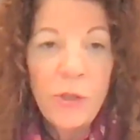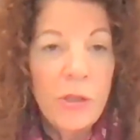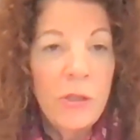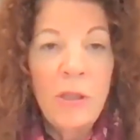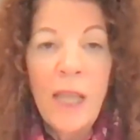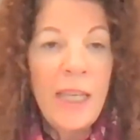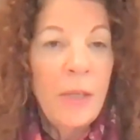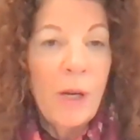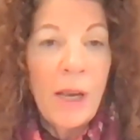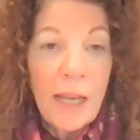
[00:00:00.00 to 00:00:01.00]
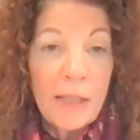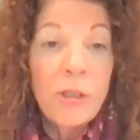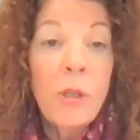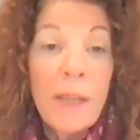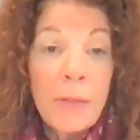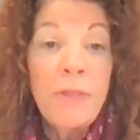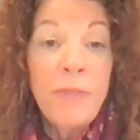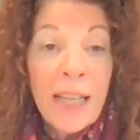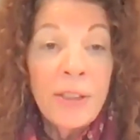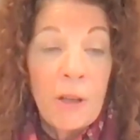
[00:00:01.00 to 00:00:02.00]
journal anywhere. So I can
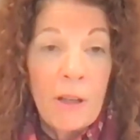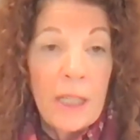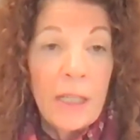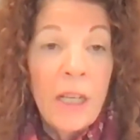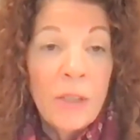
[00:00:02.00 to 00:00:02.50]
reflect on it.